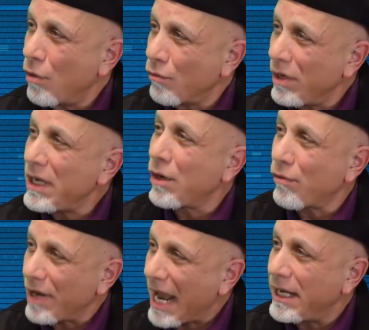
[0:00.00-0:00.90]

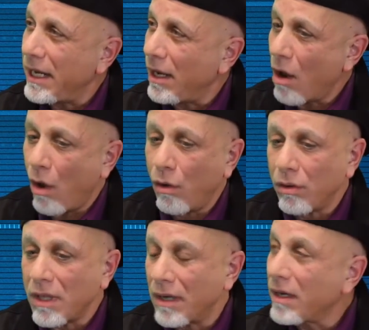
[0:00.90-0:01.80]
recreating
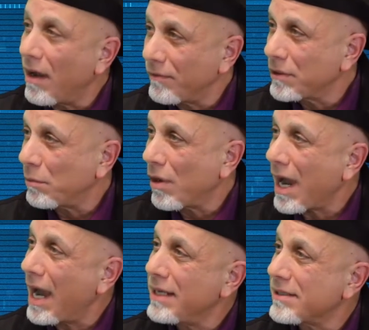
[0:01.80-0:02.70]
old, uncomfortable
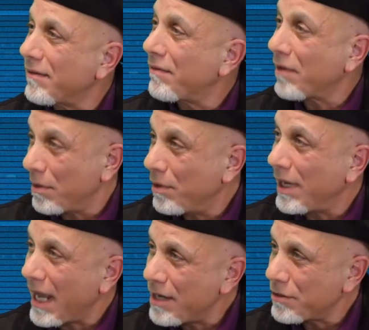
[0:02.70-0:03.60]
kinds of
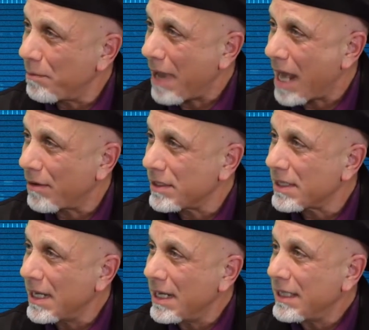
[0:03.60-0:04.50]
communication
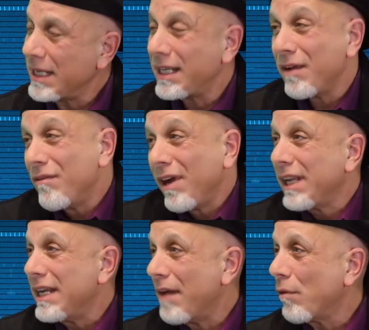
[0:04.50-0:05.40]
patterns that they
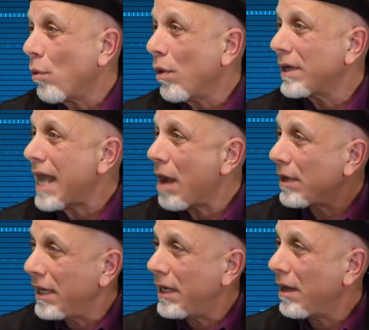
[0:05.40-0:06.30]
really never worked out
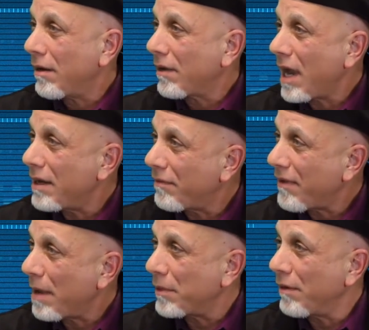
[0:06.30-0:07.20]
in their kind of
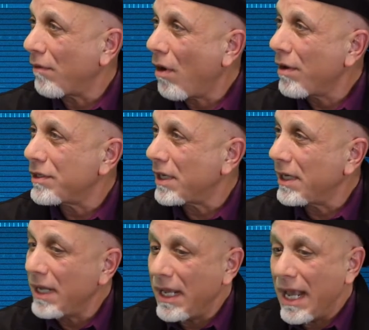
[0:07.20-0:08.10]
family of
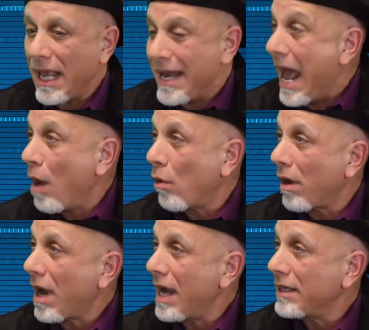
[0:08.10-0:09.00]
origin, and now
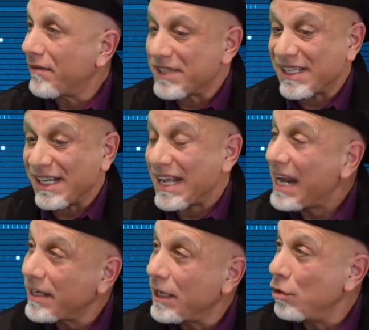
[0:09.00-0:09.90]
are kind of
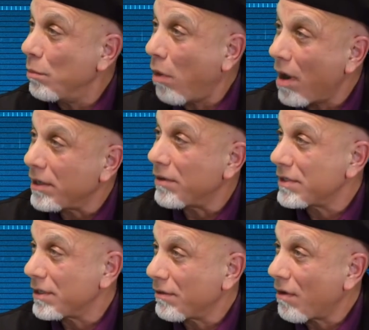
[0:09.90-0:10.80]
selecting new
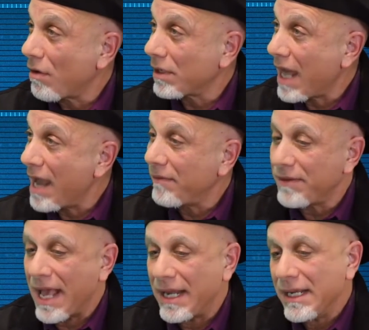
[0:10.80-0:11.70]
partners in their own life
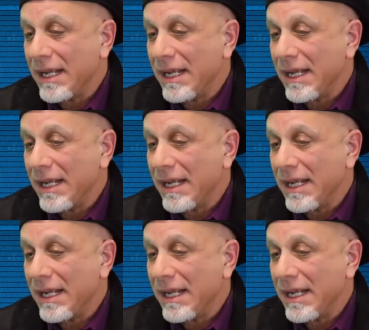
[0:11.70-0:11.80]
that